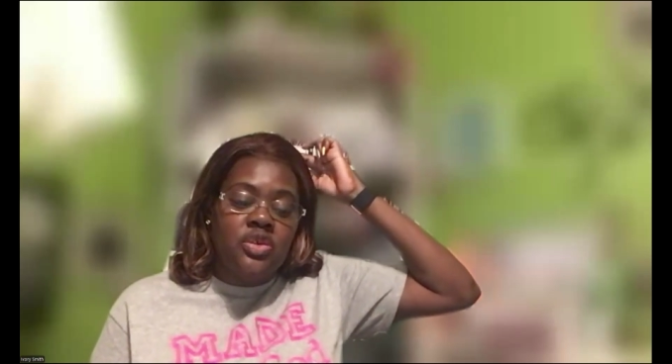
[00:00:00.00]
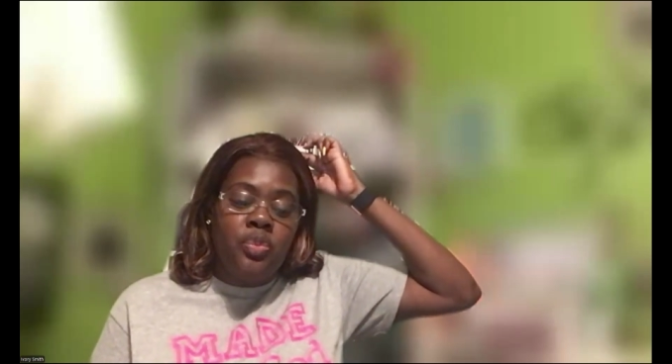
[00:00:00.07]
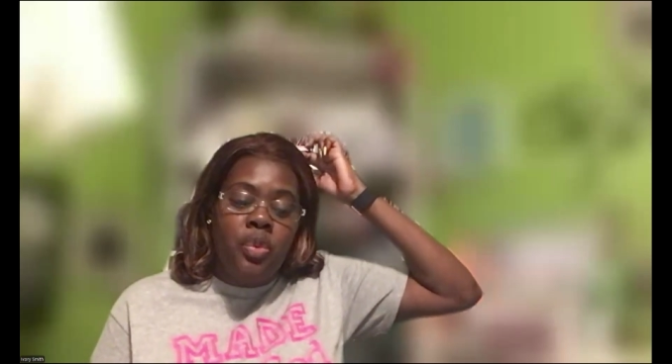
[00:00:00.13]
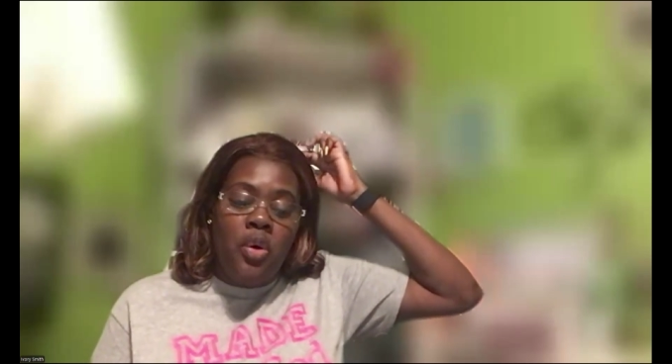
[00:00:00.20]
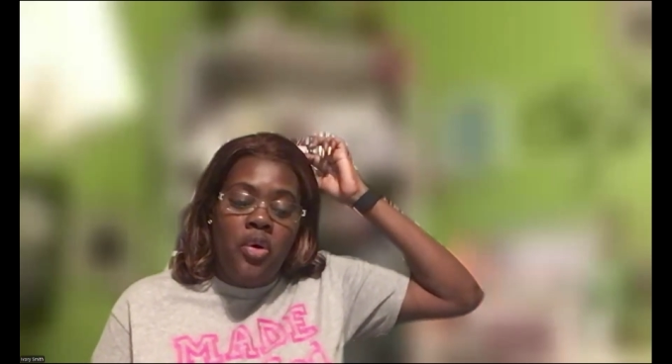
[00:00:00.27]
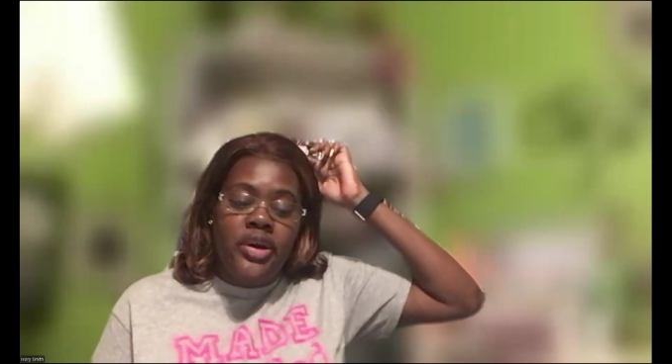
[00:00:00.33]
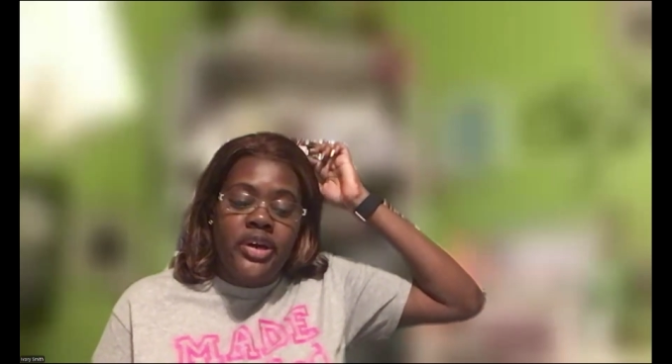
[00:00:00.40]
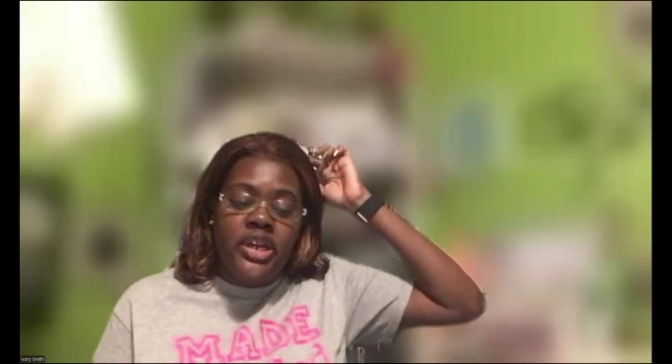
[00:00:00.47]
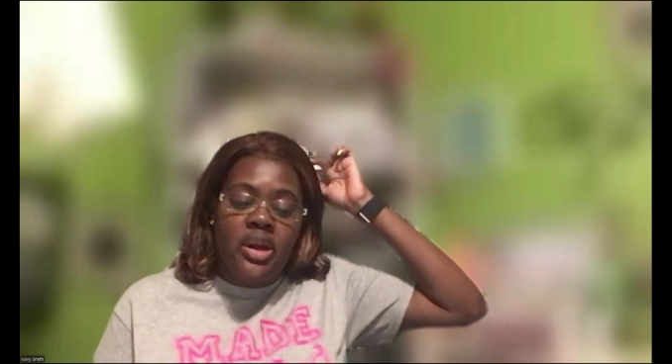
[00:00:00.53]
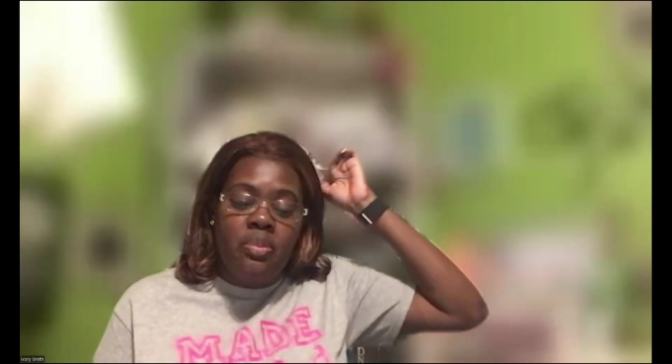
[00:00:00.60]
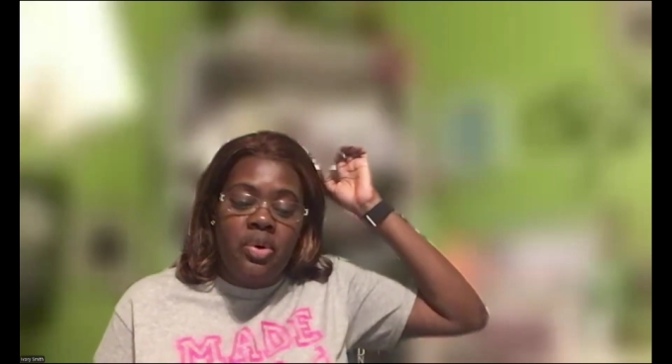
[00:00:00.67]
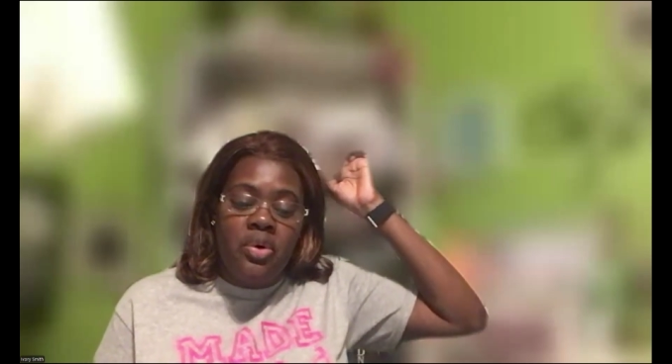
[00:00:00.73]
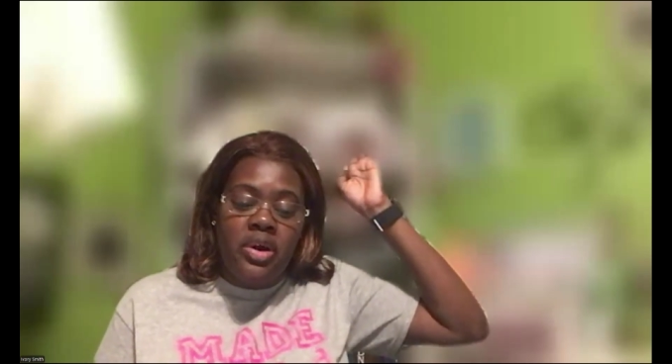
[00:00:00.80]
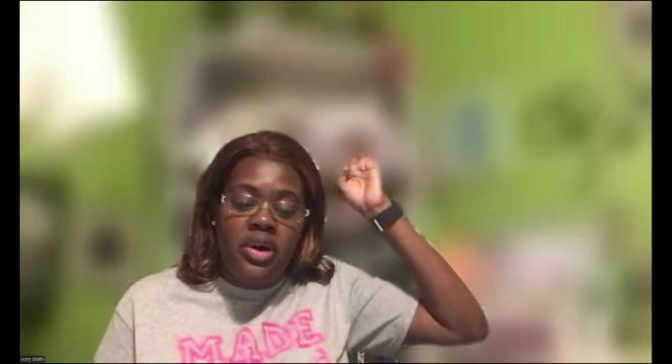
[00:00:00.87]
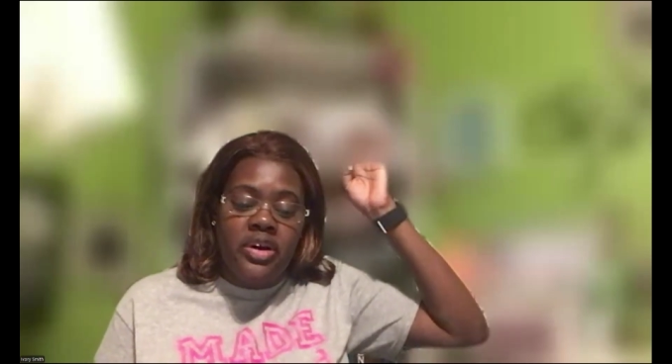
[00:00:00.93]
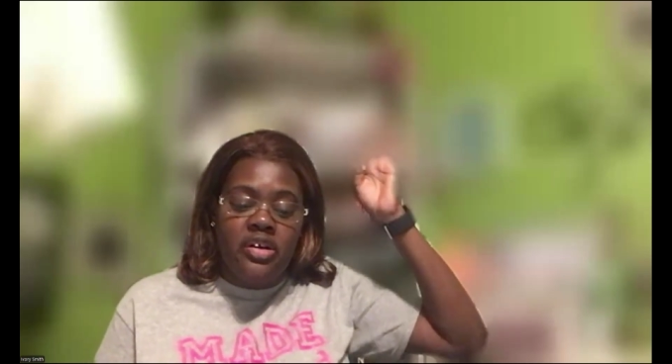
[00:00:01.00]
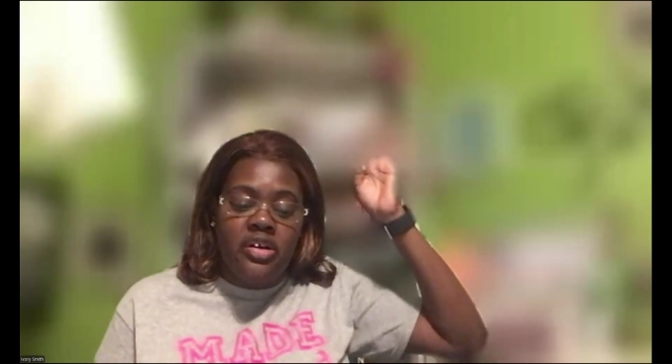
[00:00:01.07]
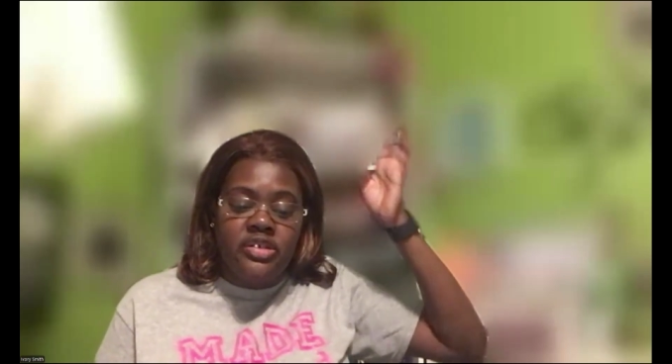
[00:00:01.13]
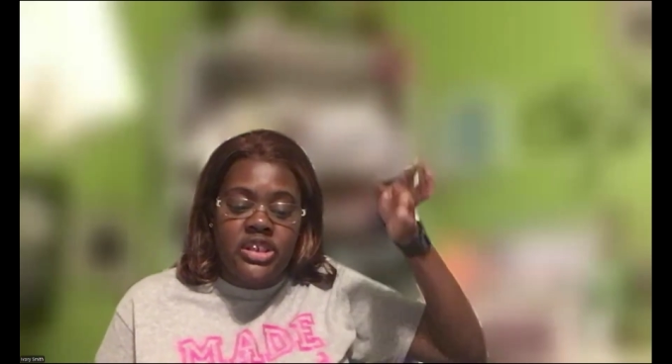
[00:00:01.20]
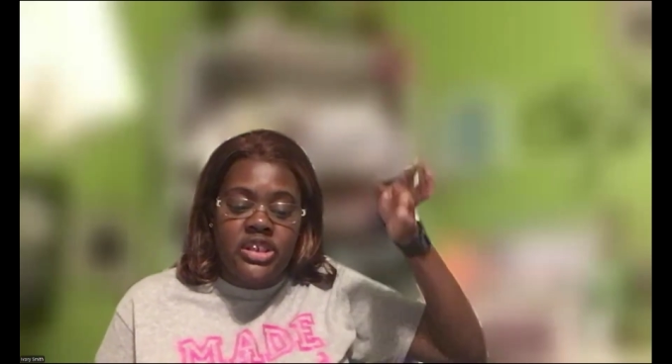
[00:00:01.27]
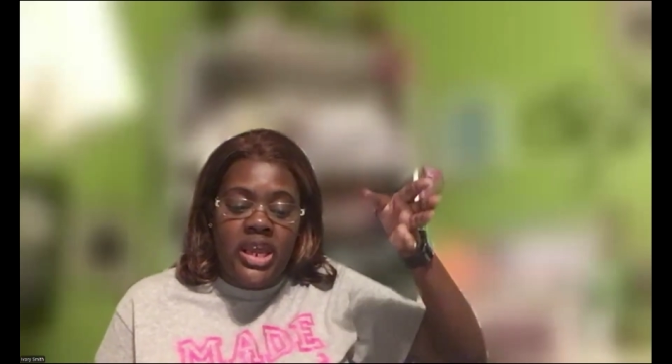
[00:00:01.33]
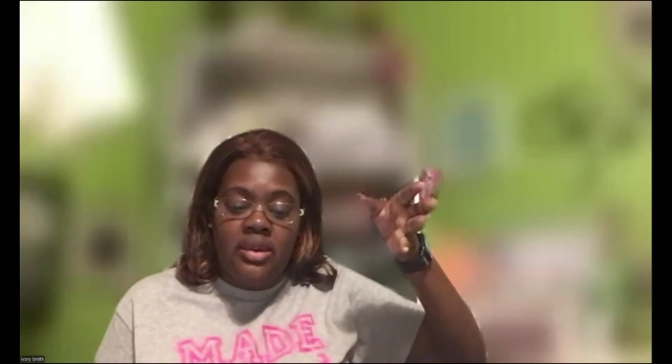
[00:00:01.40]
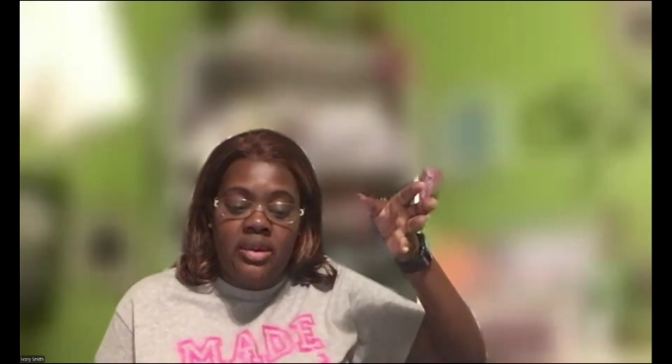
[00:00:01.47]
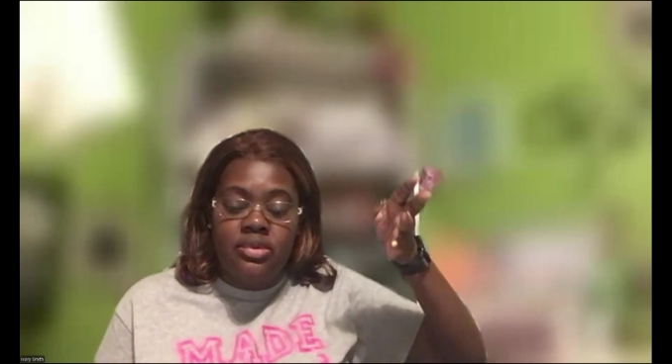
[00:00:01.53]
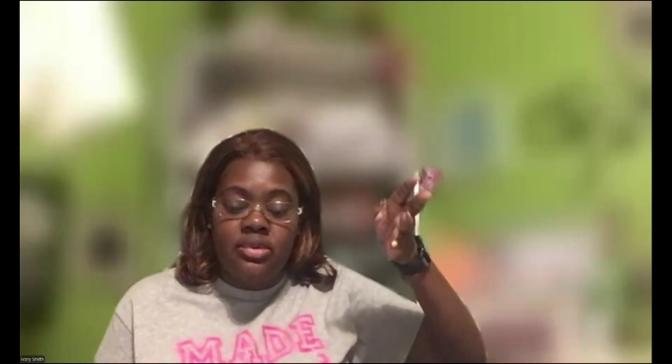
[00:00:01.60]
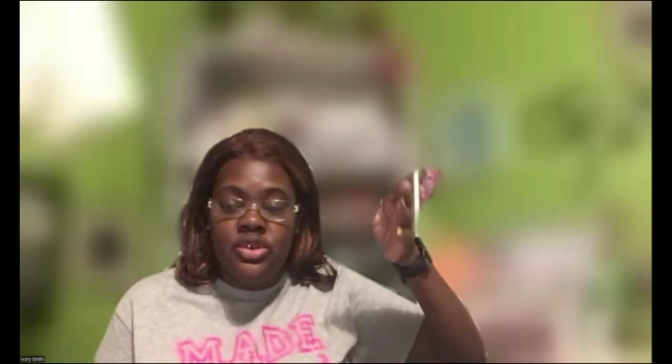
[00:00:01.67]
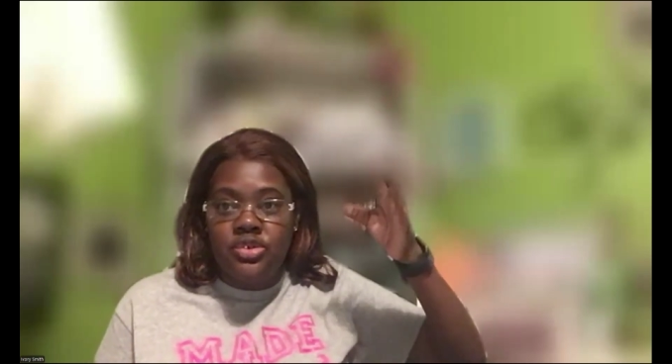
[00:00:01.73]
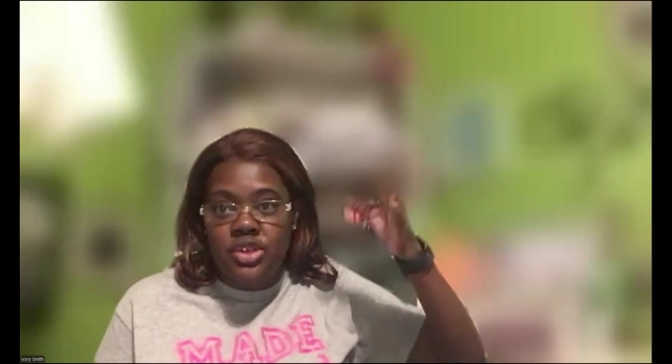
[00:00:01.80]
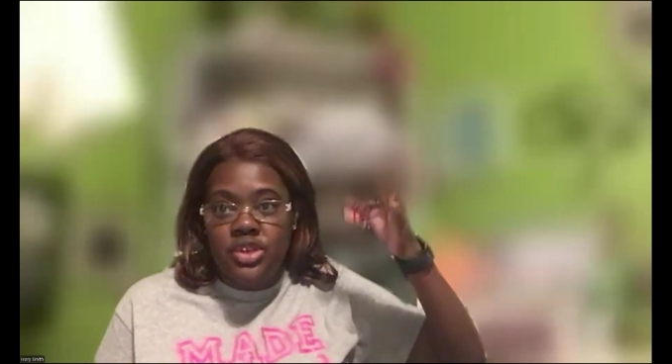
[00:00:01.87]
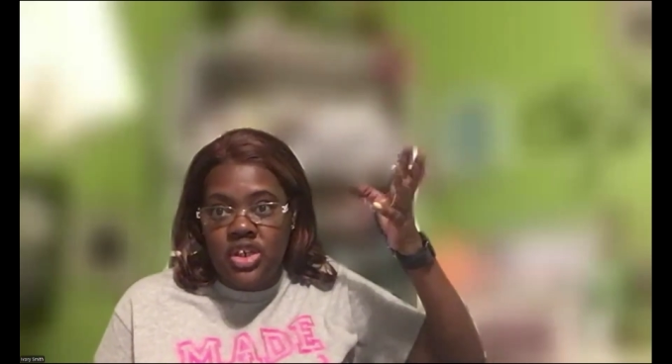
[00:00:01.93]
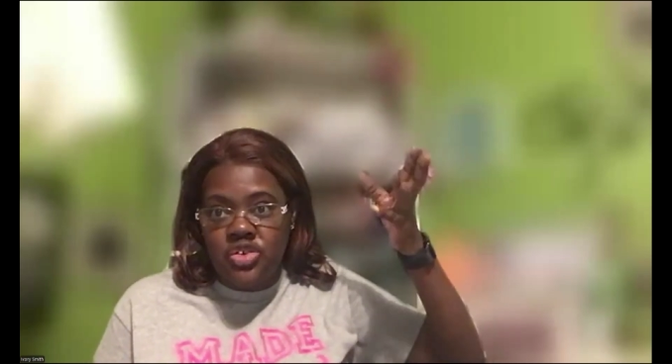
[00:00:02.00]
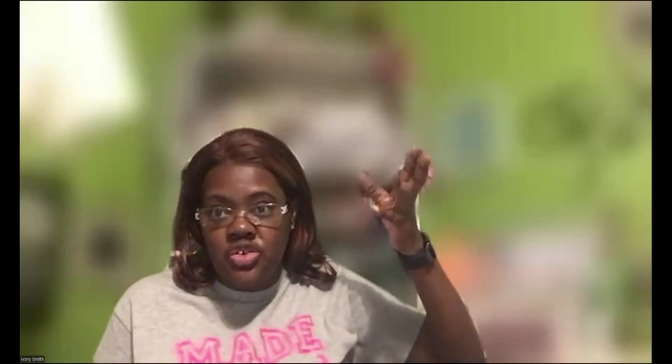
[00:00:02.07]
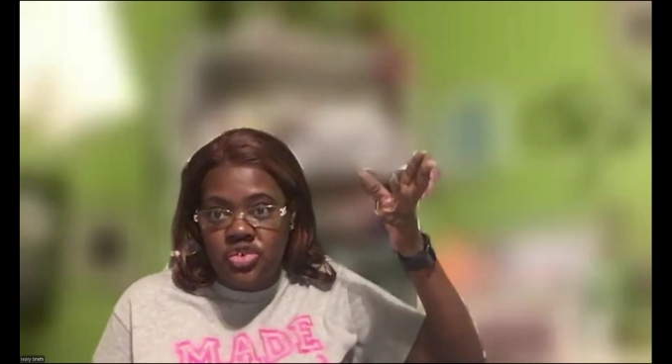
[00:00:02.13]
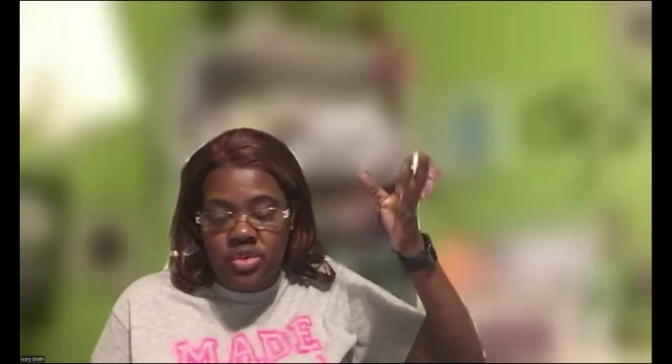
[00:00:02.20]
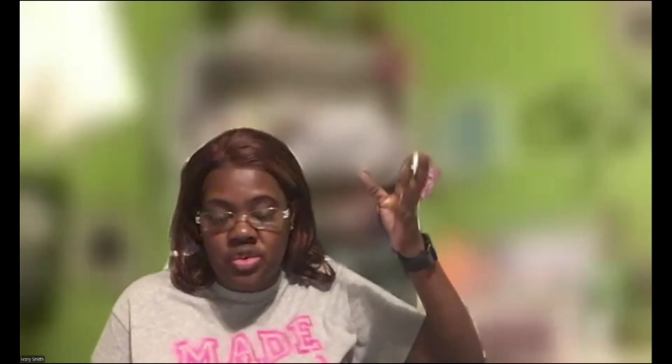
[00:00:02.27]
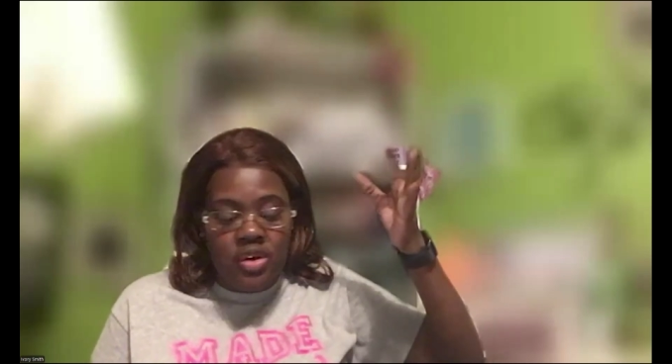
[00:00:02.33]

born in a born or uh, a stable? You said true.